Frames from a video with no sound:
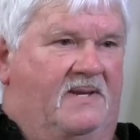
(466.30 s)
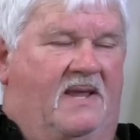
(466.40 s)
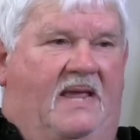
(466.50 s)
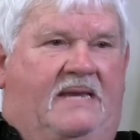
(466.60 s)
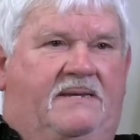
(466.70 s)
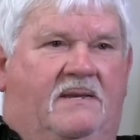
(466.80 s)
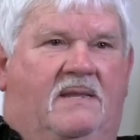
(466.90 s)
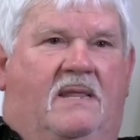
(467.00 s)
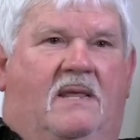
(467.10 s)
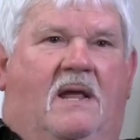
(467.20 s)
And
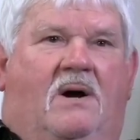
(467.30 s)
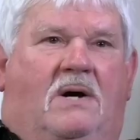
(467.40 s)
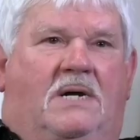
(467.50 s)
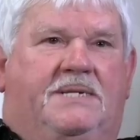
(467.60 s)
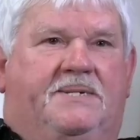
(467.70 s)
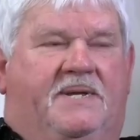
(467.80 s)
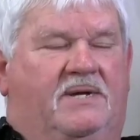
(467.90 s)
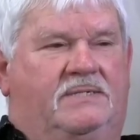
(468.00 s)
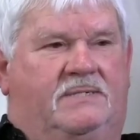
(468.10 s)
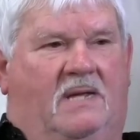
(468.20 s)
Art
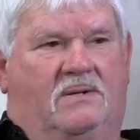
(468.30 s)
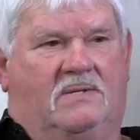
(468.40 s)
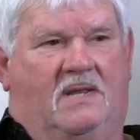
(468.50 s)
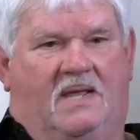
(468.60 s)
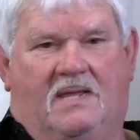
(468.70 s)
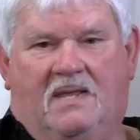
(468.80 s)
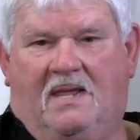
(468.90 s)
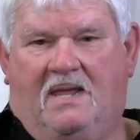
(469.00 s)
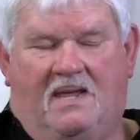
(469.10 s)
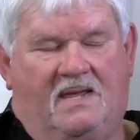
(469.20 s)
couldn't talk like,
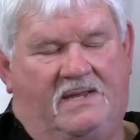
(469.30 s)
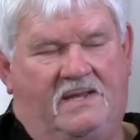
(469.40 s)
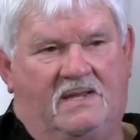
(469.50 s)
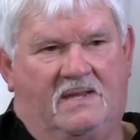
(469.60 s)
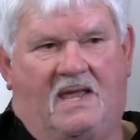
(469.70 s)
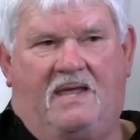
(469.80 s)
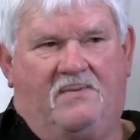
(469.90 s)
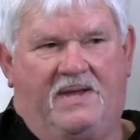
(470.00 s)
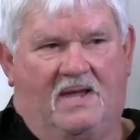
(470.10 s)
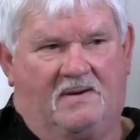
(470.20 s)
hey,
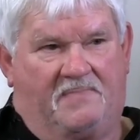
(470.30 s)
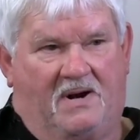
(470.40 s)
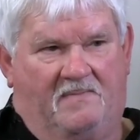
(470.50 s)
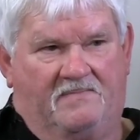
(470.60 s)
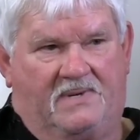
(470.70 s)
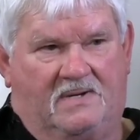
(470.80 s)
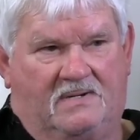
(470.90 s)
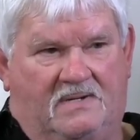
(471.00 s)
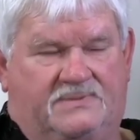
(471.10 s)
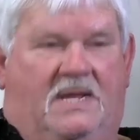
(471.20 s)
we got a problem
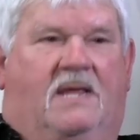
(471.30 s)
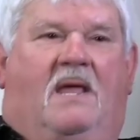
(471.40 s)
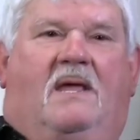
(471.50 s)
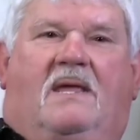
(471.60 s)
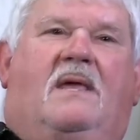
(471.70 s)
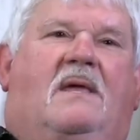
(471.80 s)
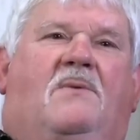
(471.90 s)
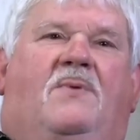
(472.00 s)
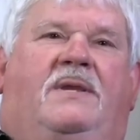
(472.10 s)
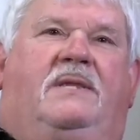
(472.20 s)
here. It was like,
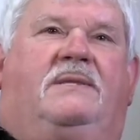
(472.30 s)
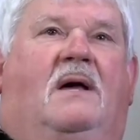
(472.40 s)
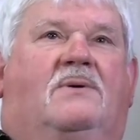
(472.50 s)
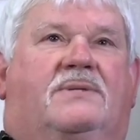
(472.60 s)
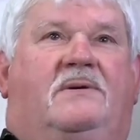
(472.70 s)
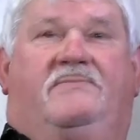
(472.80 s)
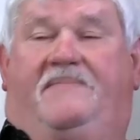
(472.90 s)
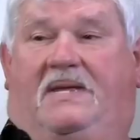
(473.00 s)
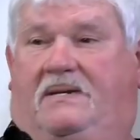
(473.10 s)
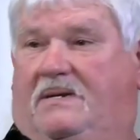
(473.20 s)
when he talked,
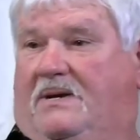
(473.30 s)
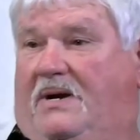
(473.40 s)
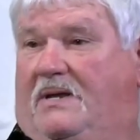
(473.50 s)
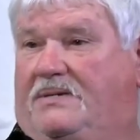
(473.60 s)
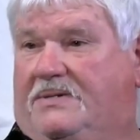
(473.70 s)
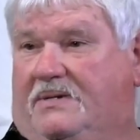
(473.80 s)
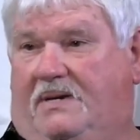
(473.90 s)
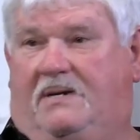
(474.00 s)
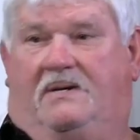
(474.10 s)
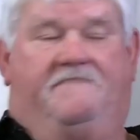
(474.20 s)
everybody in the garage could
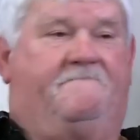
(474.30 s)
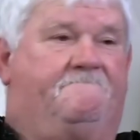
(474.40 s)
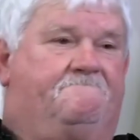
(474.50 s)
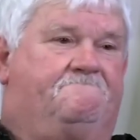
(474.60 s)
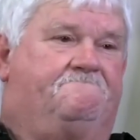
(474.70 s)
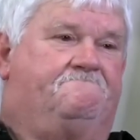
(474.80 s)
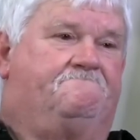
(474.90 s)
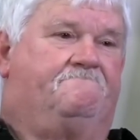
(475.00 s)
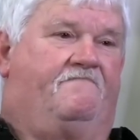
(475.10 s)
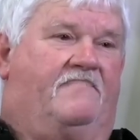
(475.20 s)
hear him.
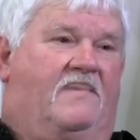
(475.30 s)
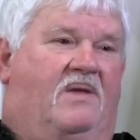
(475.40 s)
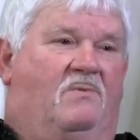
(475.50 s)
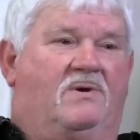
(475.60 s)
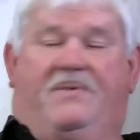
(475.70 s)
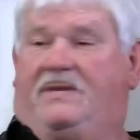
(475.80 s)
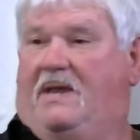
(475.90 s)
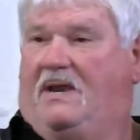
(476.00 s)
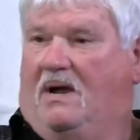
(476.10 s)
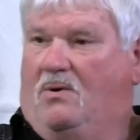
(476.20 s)
And we were in
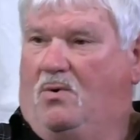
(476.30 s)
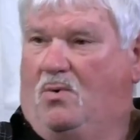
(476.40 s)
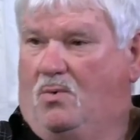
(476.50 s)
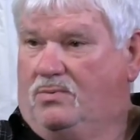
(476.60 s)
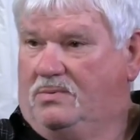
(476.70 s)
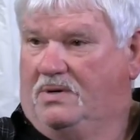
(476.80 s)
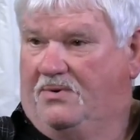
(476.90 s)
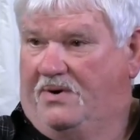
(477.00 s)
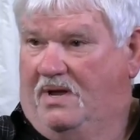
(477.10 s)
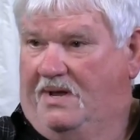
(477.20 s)
that old
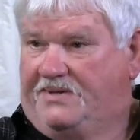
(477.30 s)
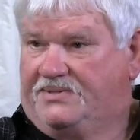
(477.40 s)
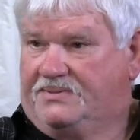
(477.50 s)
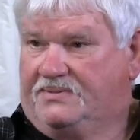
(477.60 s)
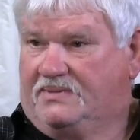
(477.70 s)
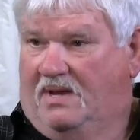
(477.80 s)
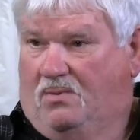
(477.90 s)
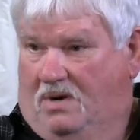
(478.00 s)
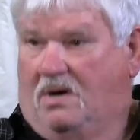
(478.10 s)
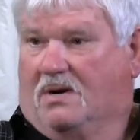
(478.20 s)

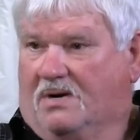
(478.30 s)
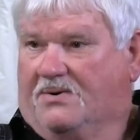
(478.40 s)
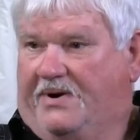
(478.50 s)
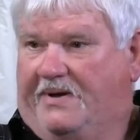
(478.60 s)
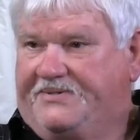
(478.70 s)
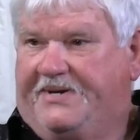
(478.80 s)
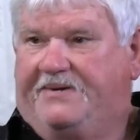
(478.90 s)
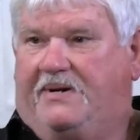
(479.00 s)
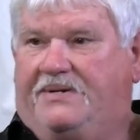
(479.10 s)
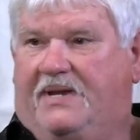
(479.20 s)
Arca garage
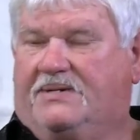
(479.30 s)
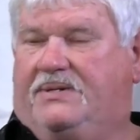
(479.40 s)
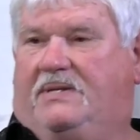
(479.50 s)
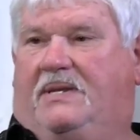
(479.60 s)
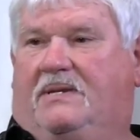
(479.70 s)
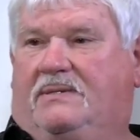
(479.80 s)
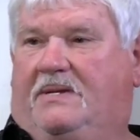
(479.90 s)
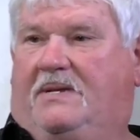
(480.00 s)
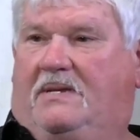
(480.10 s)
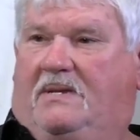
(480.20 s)
down there next to the
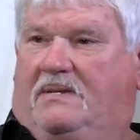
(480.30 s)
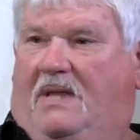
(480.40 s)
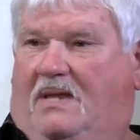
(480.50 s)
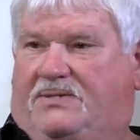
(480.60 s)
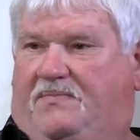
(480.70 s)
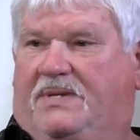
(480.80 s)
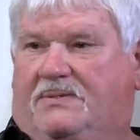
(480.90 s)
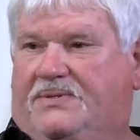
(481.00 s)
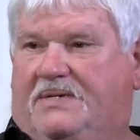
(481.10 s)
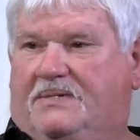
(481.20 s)

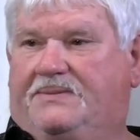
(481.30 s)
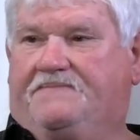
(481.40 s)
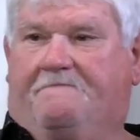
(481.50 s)
hospital deal.